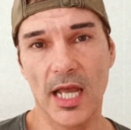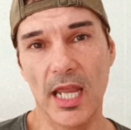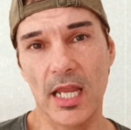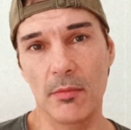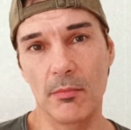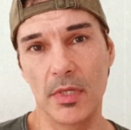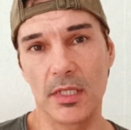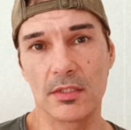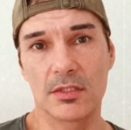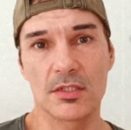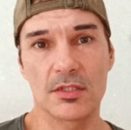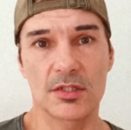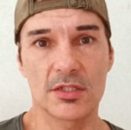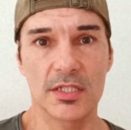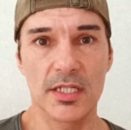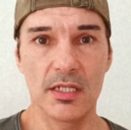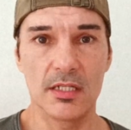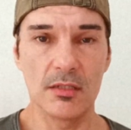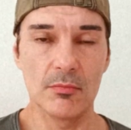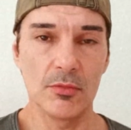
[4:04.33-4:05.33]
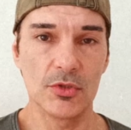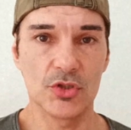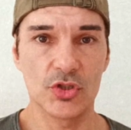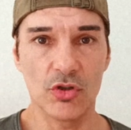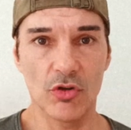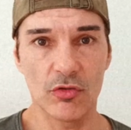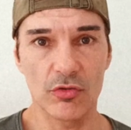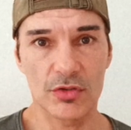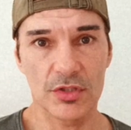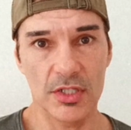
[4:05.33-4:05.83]
aiming to steer the
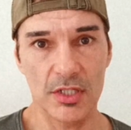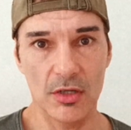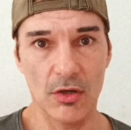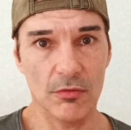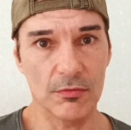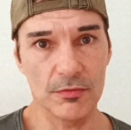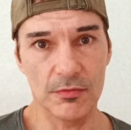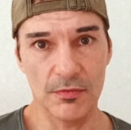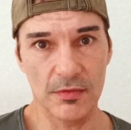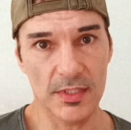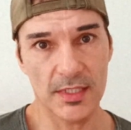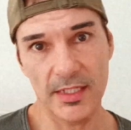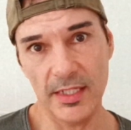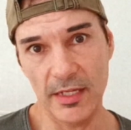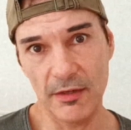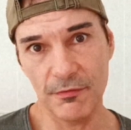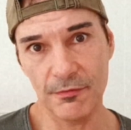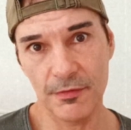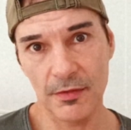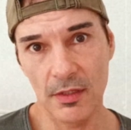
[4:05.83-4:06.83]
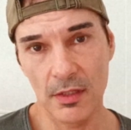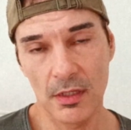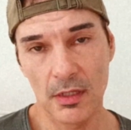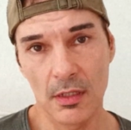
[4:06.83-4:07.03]
majority off of a cliff.